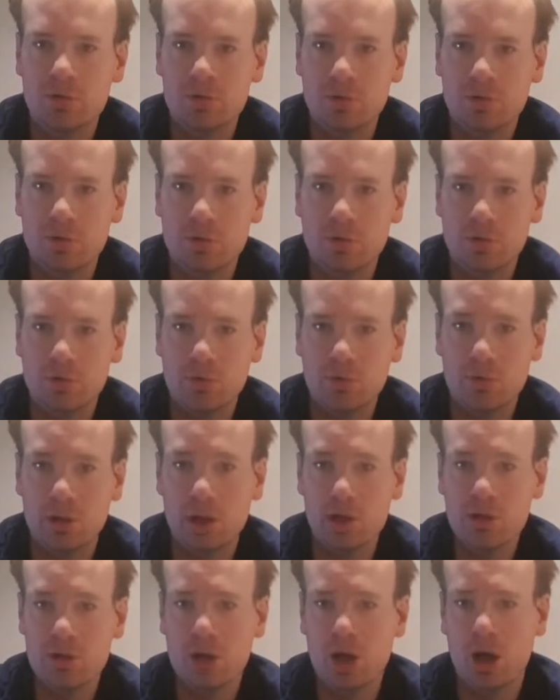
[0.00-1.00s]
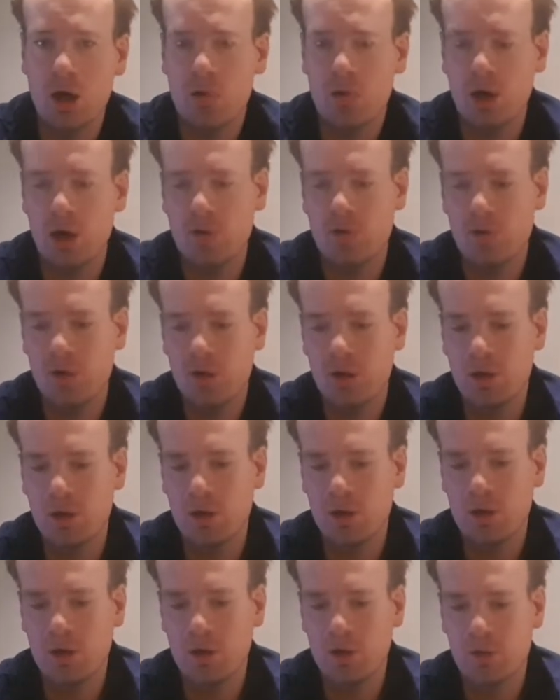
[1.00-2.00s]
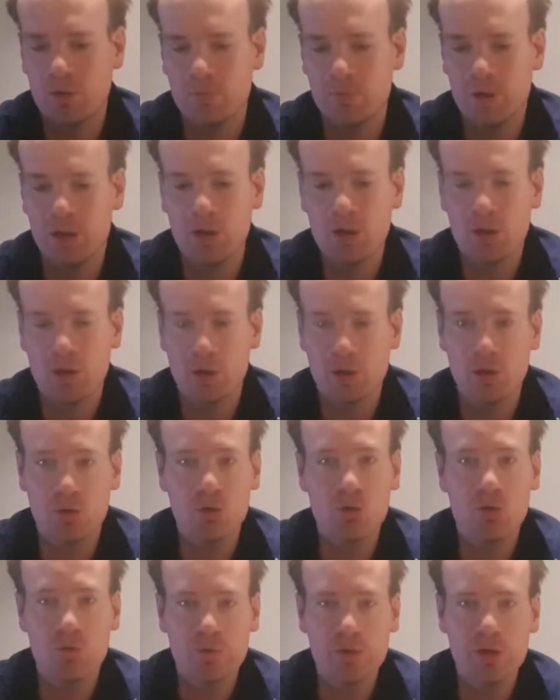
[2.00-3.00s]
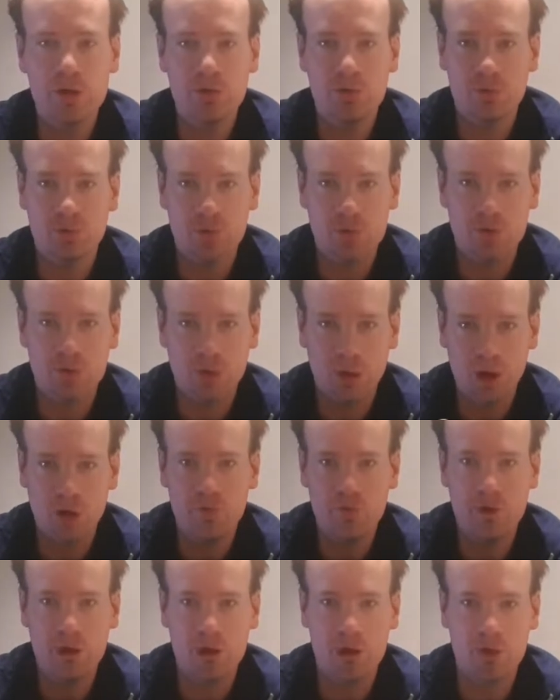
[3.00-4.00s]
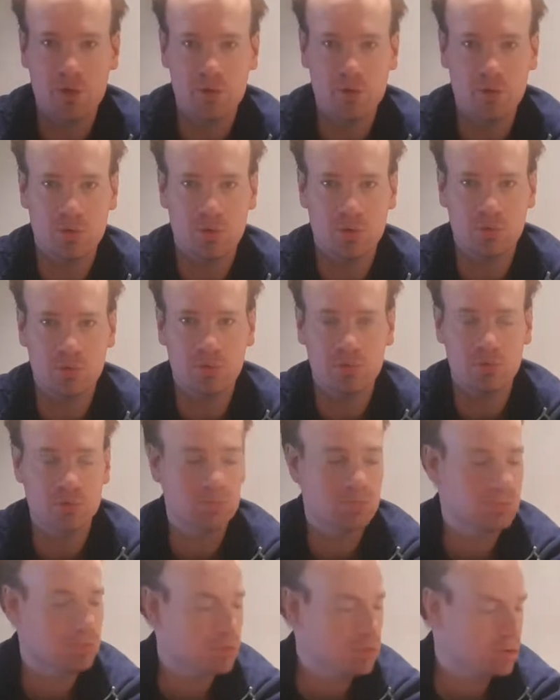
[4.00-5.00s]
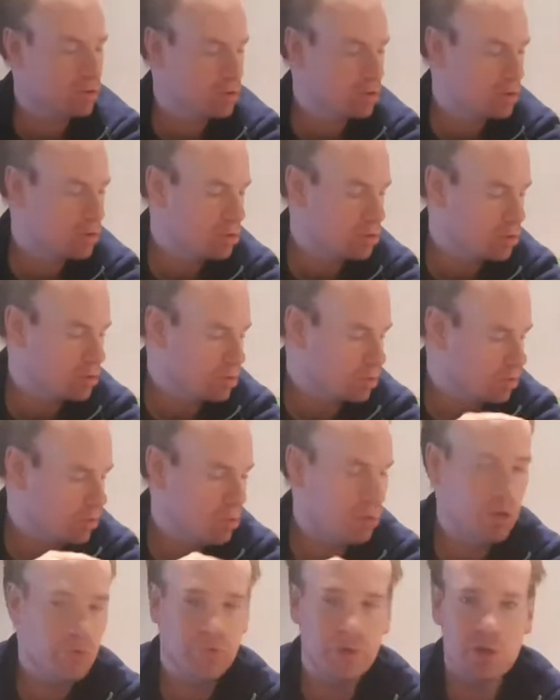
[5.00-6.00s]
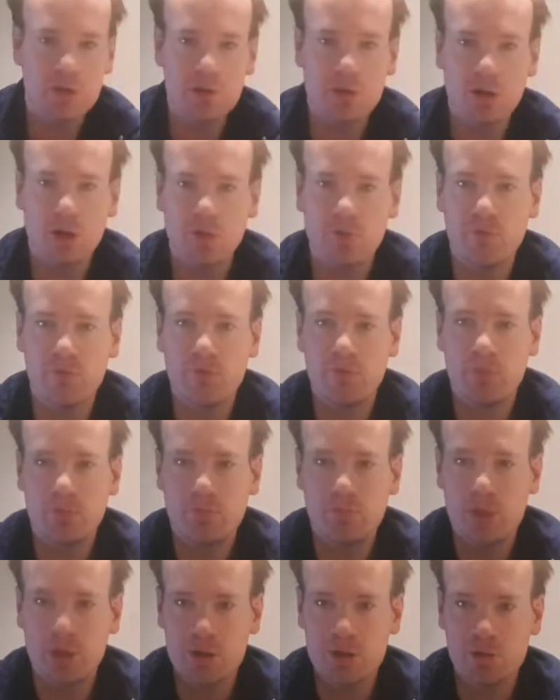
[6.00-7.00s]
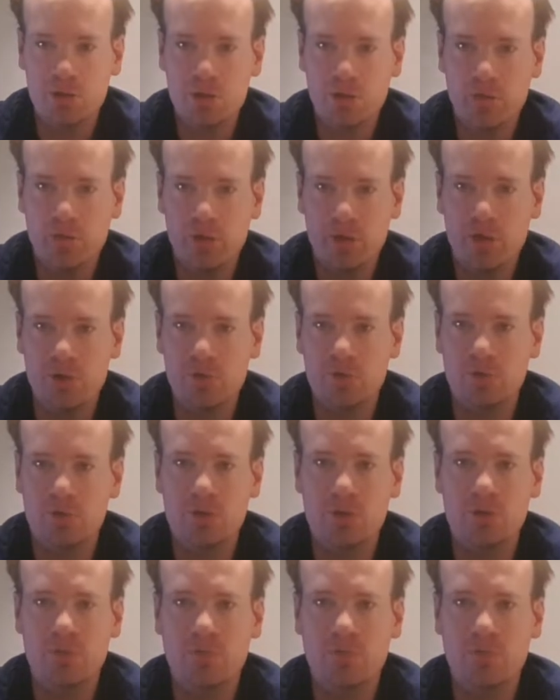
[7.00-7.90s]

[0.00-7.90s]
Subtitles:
So that's how I will make good videos every day. So all of this stuff makes good videos.